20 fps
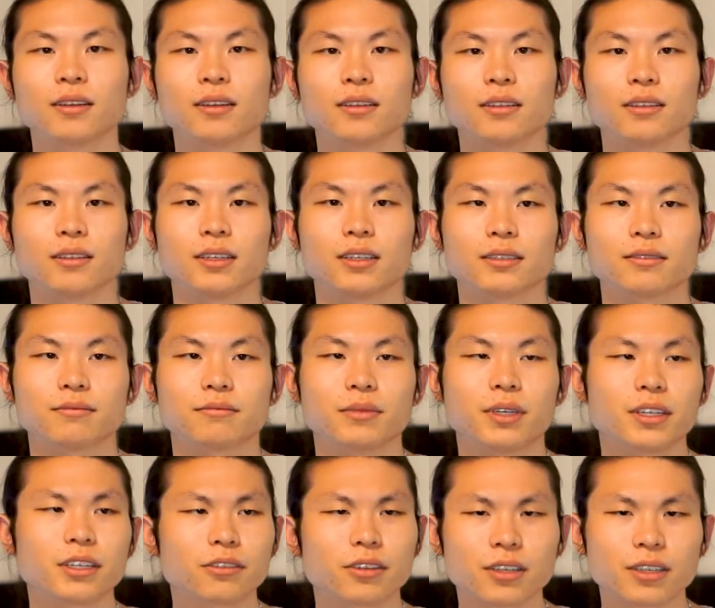Like,
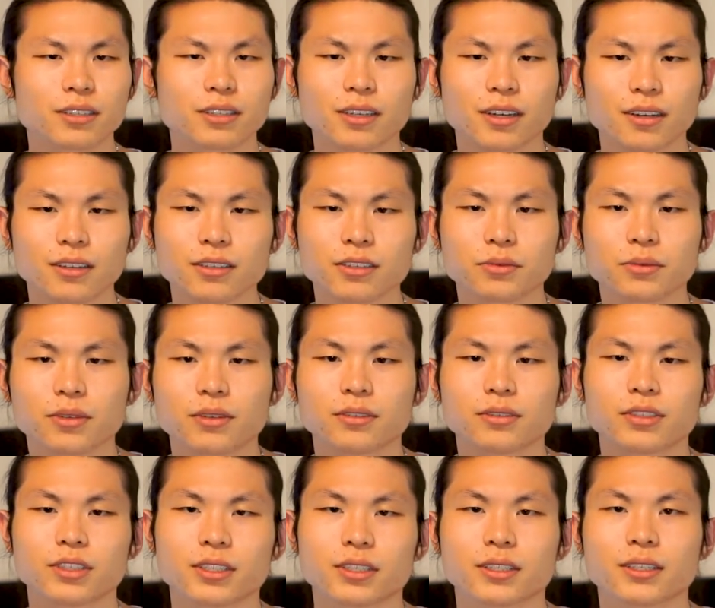many great songs will
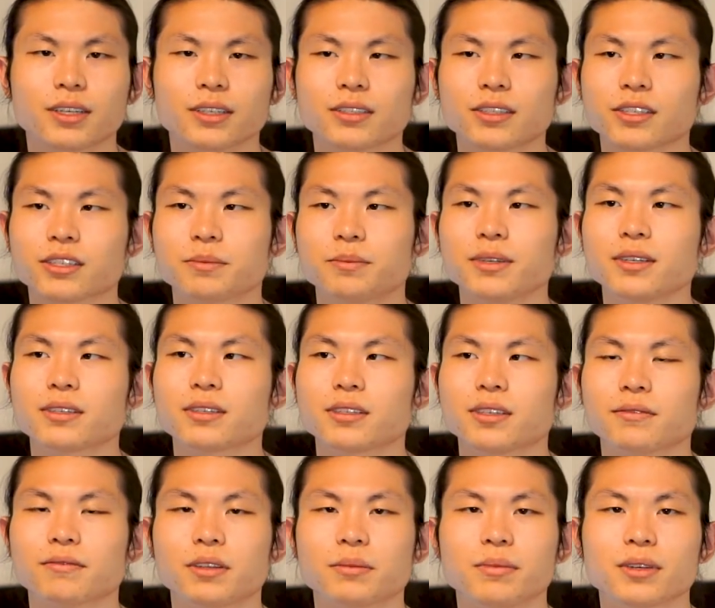just get dismissed
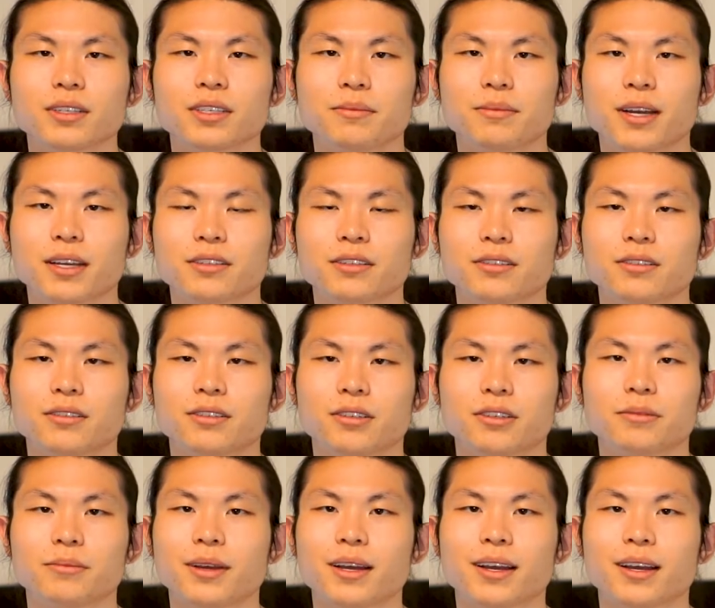if the mix and masters
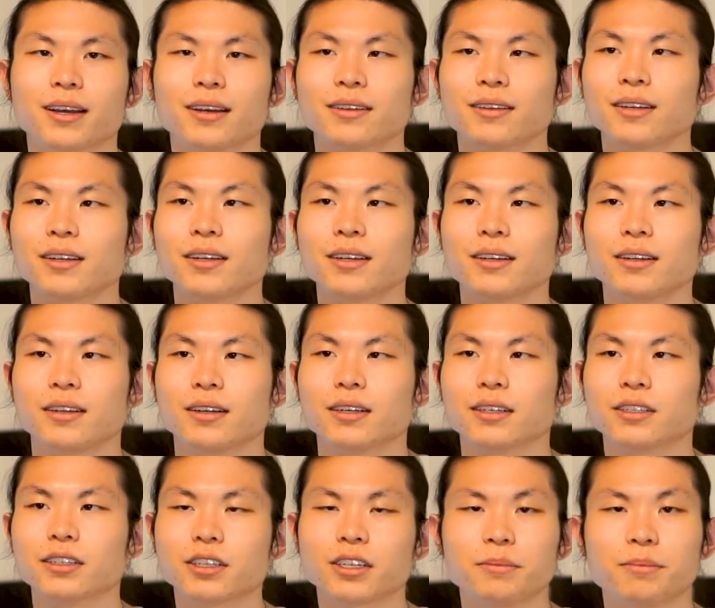are bad. A
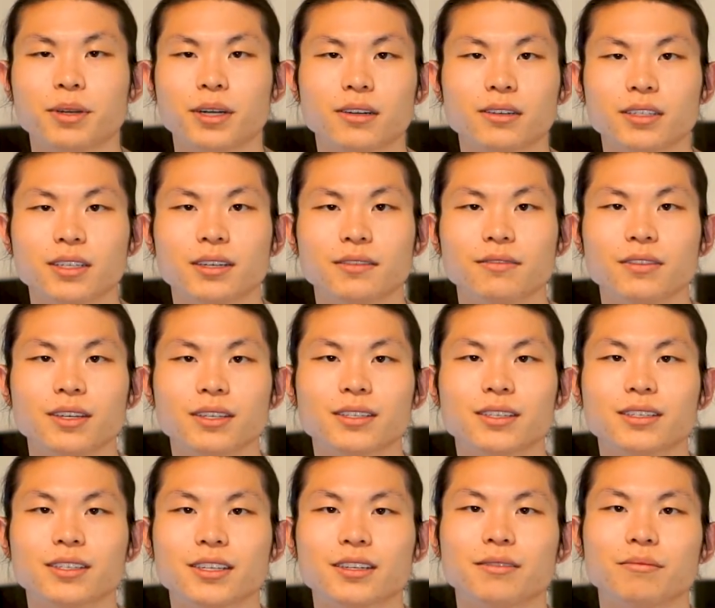good comparison of this
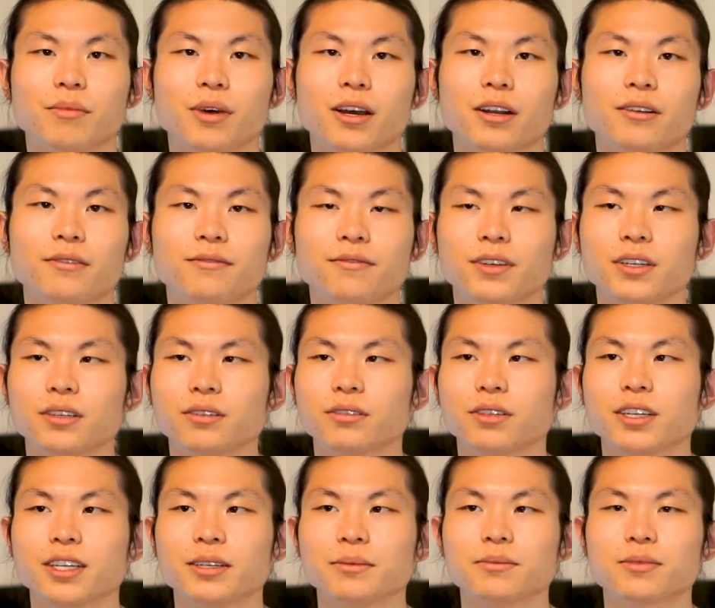is in modern video
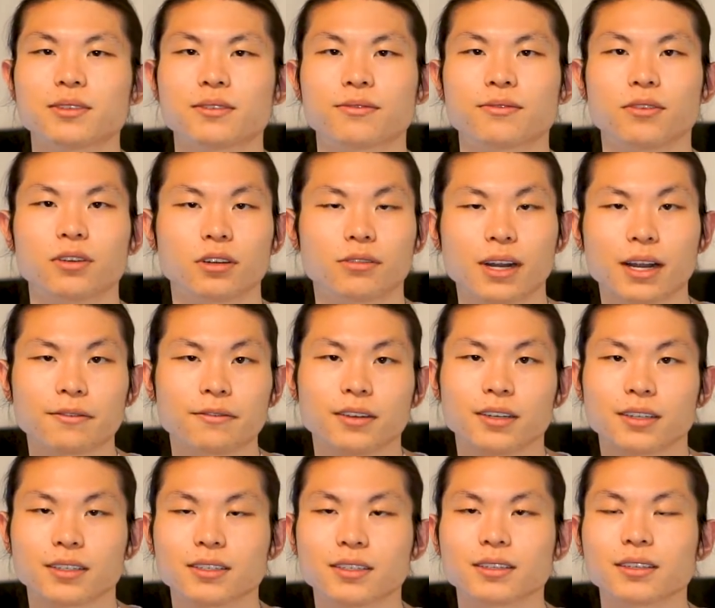games for
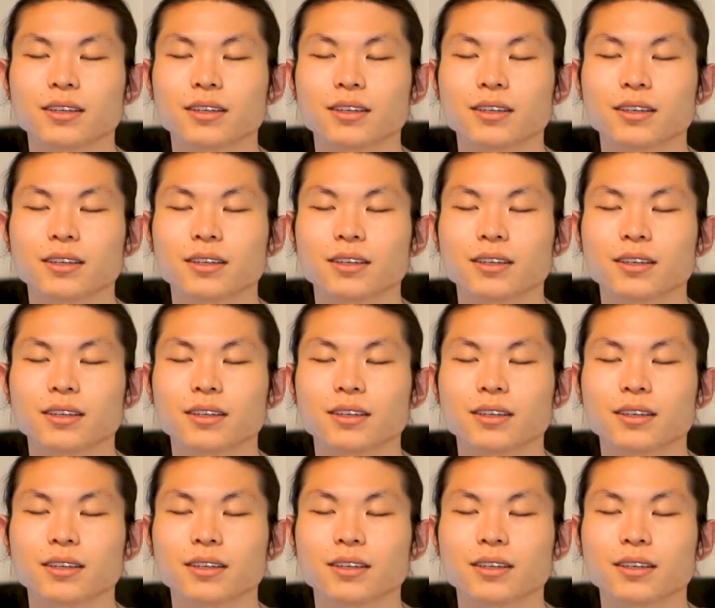graphics.